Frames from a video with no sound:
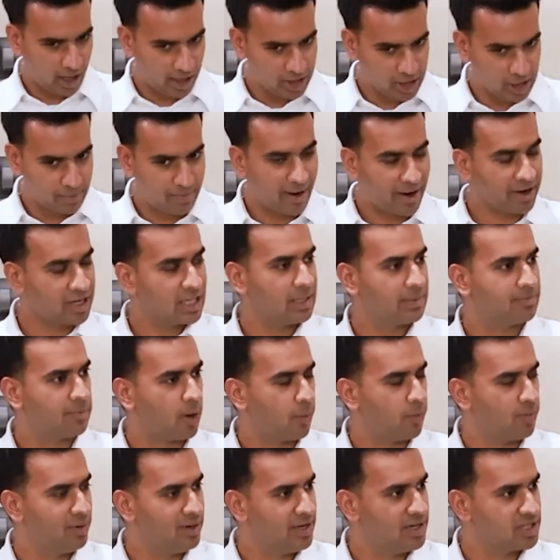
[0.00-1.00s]
other part of the
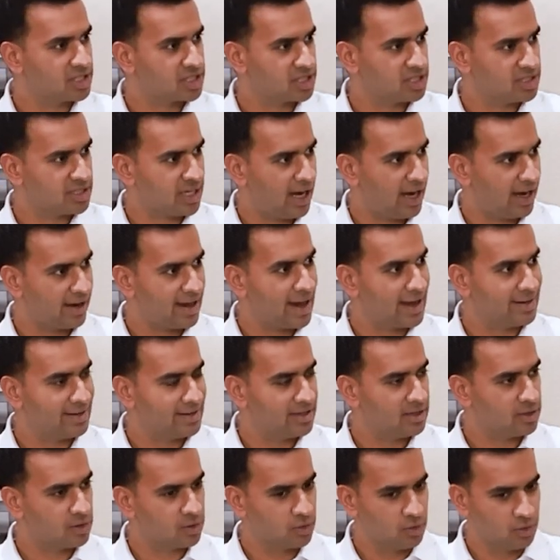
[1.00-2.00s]
population are
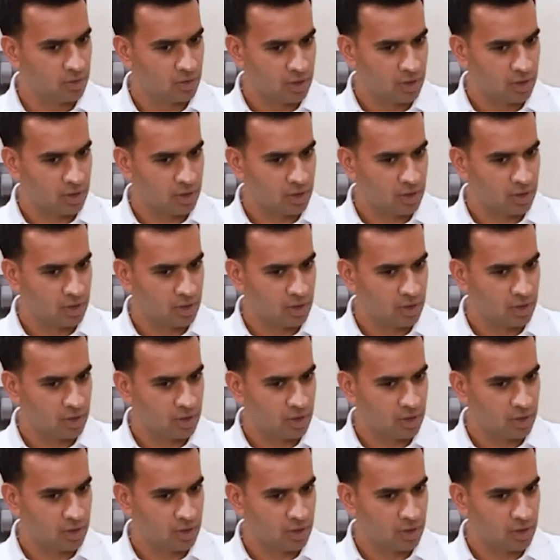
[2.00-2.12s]
getting to